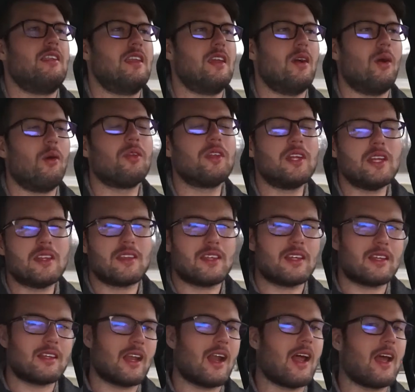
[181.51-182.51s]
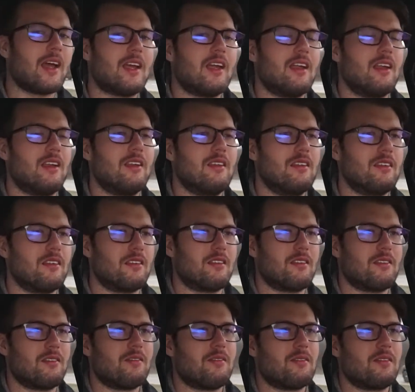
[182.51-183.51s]
the only thing that I can
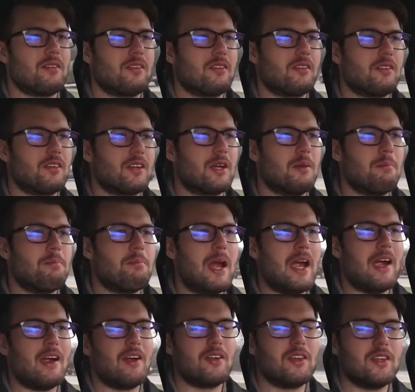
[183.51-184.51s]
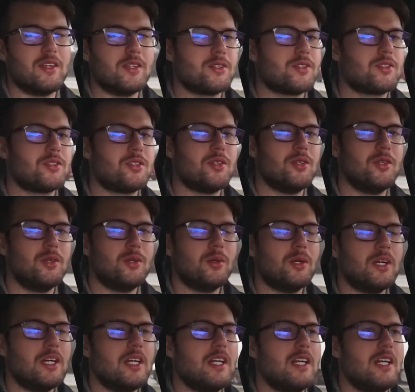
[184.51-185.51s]
compare this
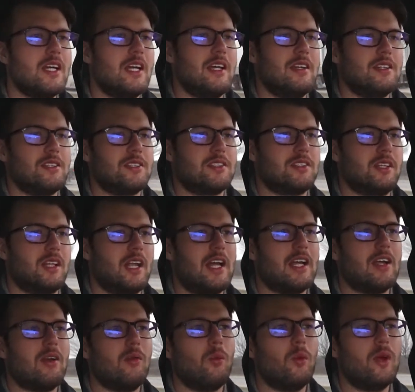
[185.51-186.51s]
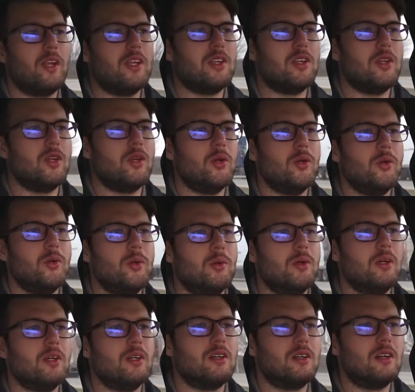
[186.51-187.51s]
to is like when
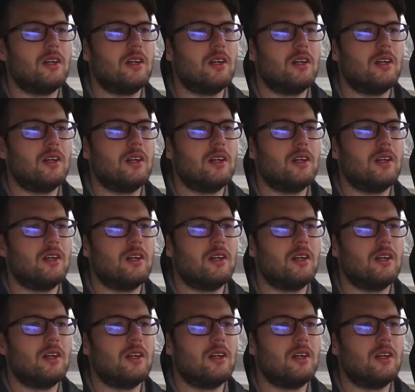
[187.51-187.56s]
you